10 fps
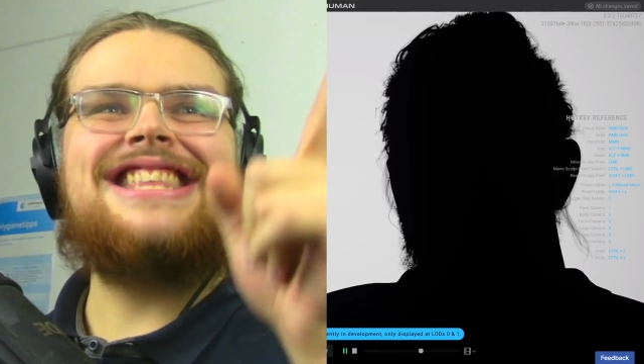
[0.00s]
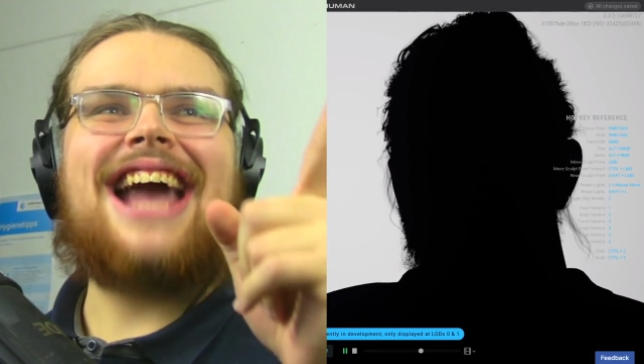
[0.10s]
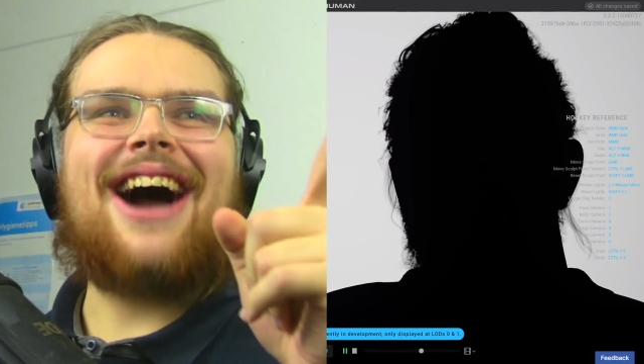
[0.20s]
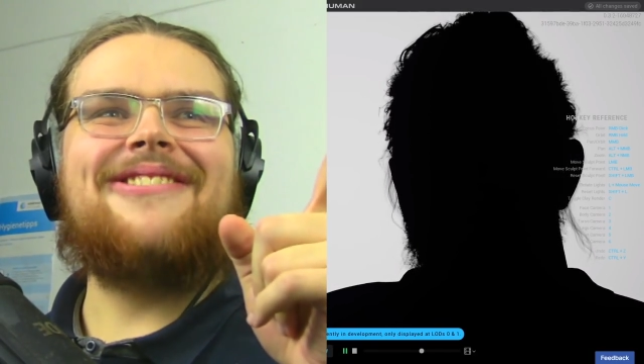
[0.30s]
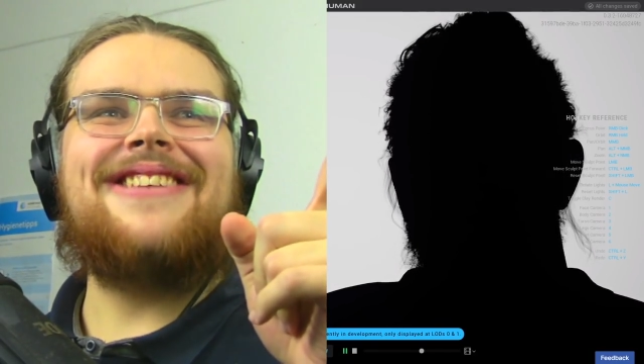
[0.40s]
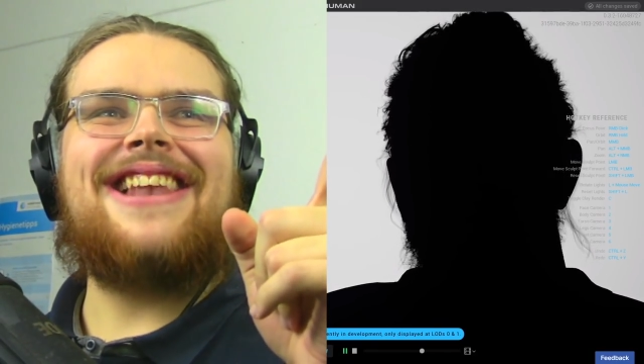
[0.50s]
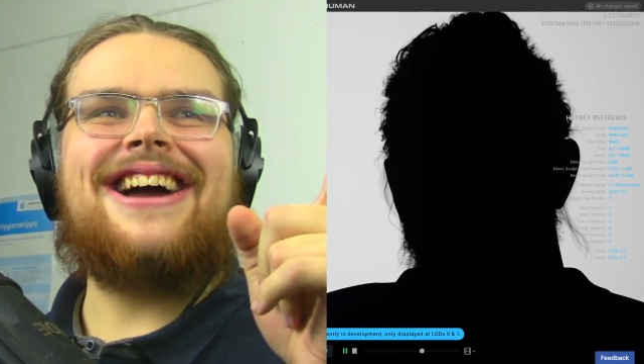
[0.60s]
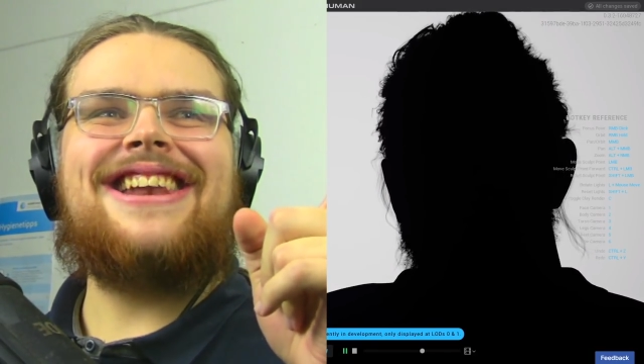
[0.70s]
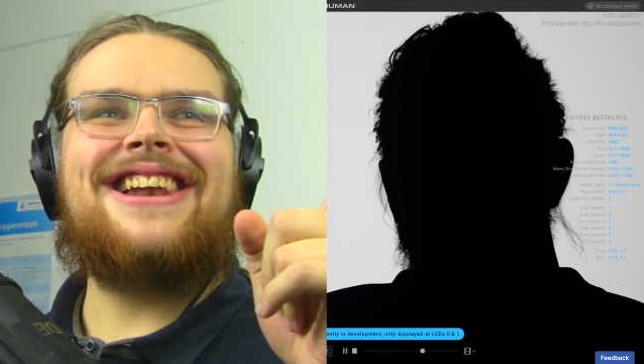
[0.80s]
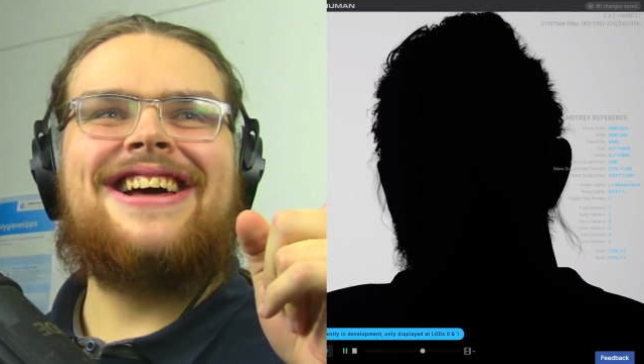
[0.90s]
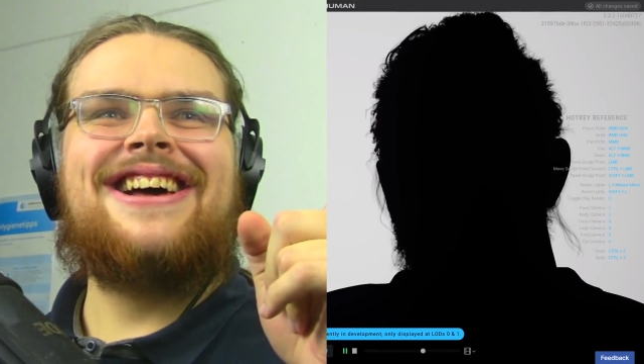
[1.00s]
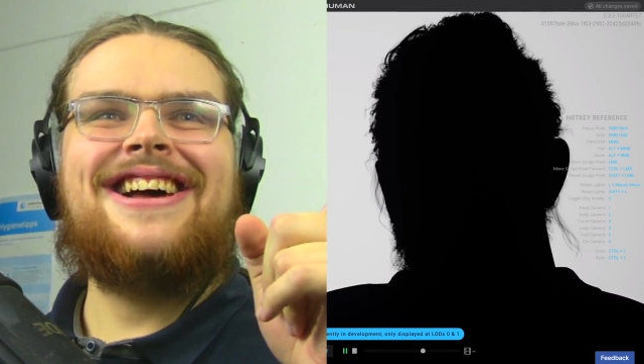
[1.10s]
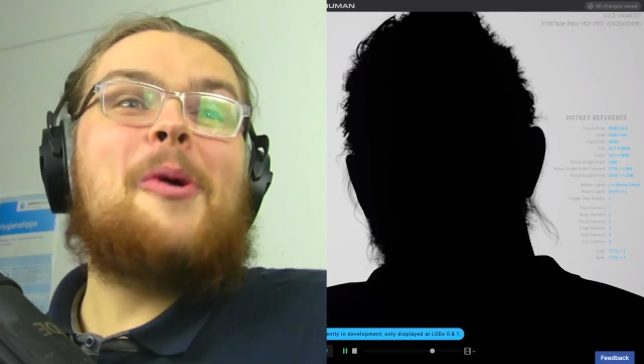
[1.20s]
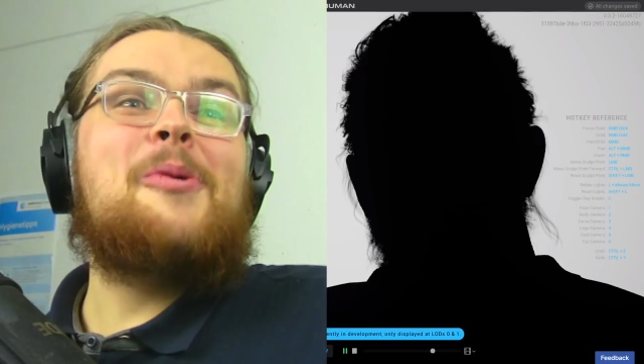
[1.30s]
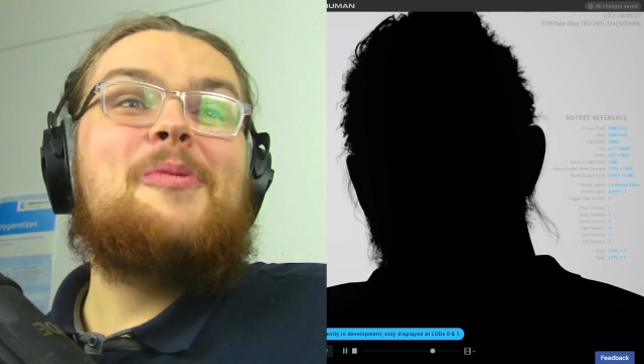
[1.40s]
the outline?
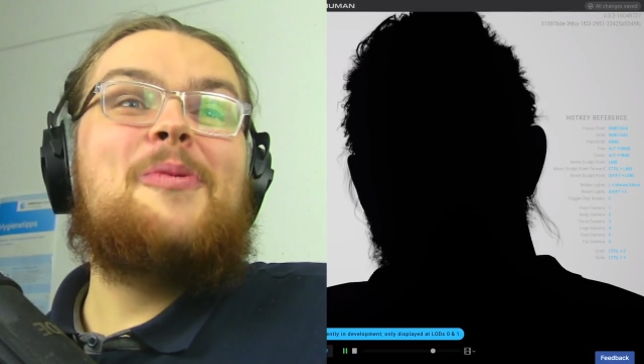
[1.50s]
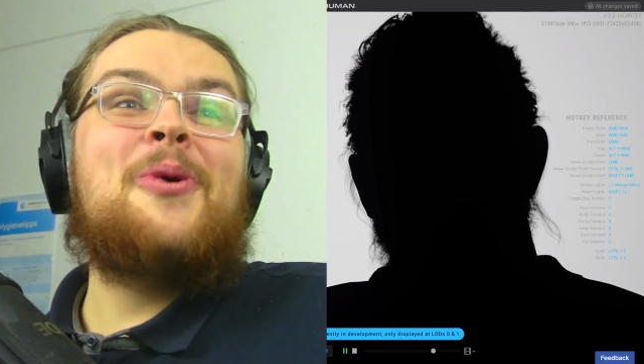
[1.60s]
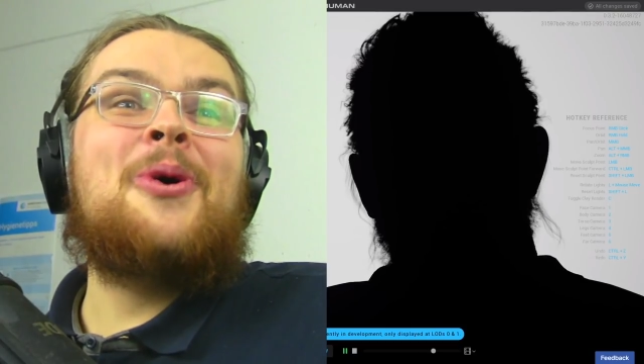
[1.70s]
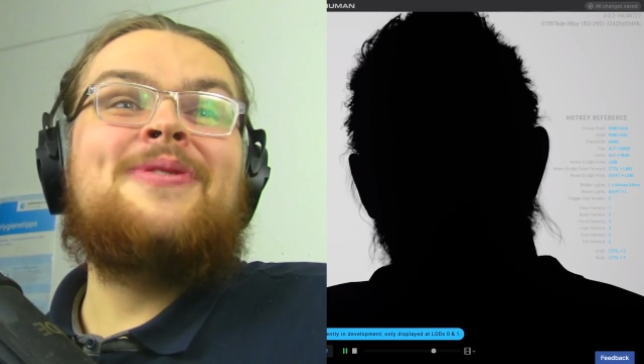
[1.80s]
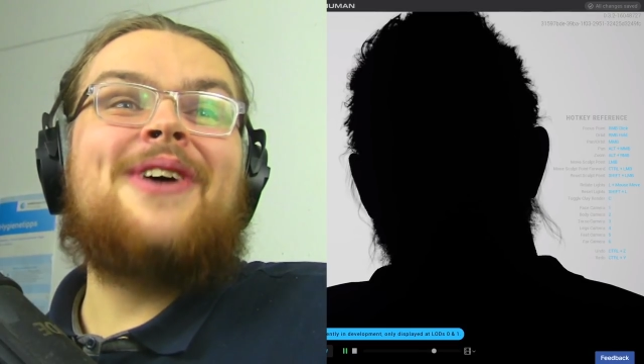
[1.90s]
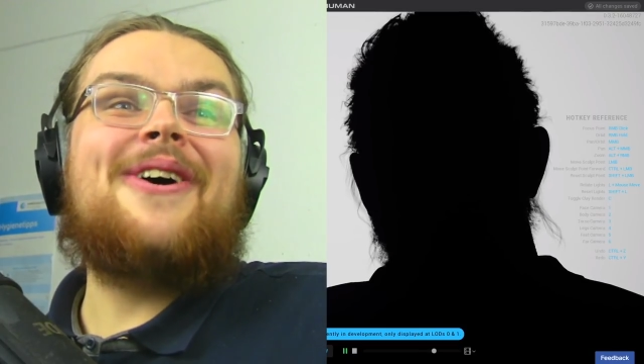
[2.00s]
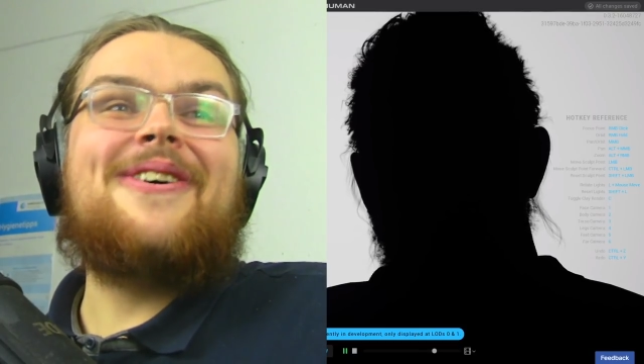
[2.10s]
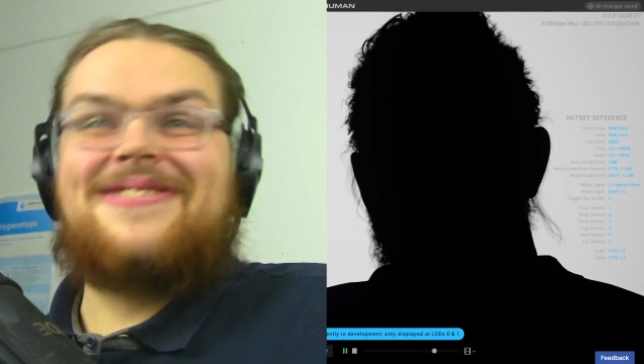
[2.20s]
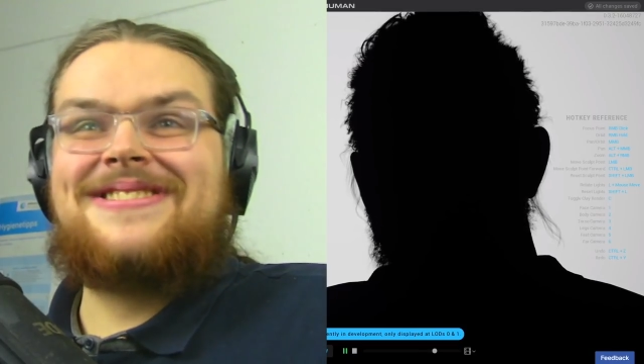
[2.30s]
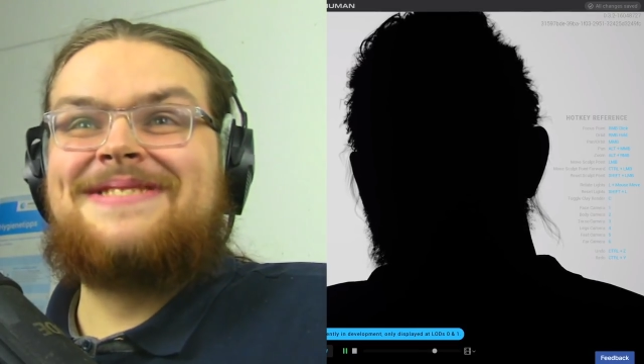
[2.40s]
Who knows,